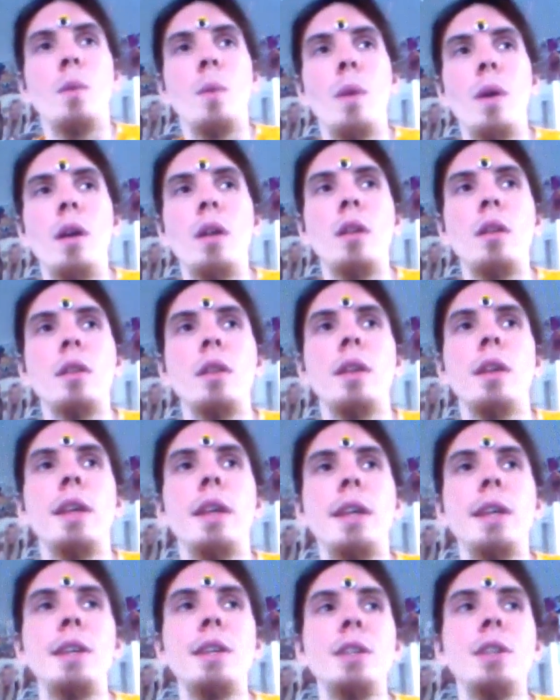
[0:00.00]
Well,
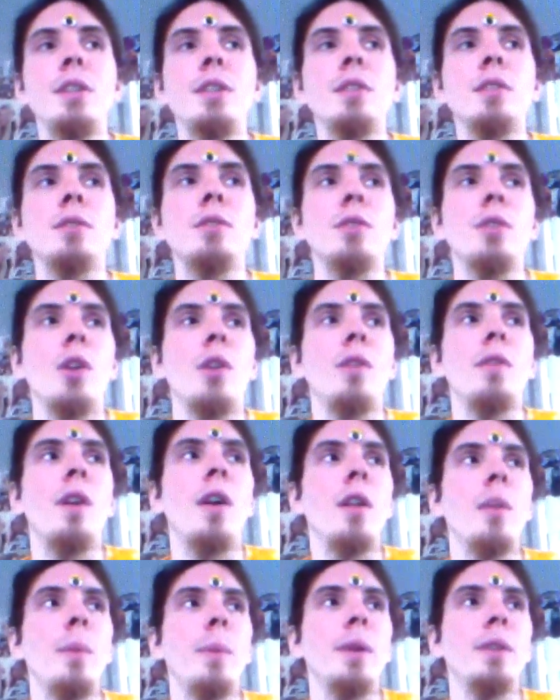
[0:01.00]
he drove
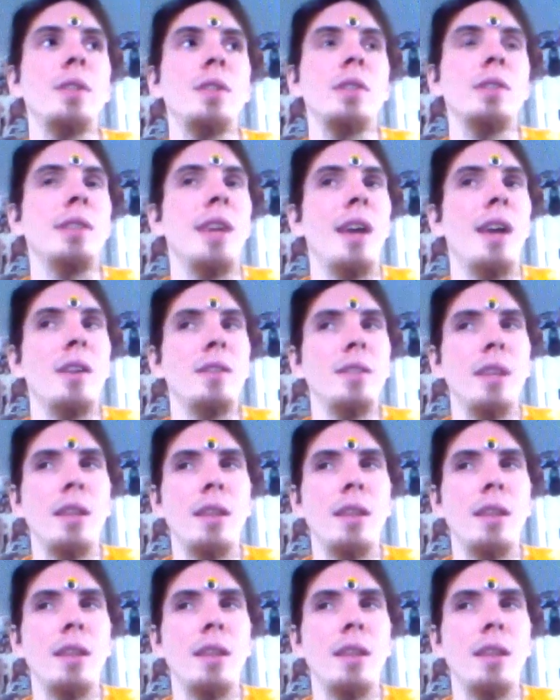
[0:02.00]
all the way to his house,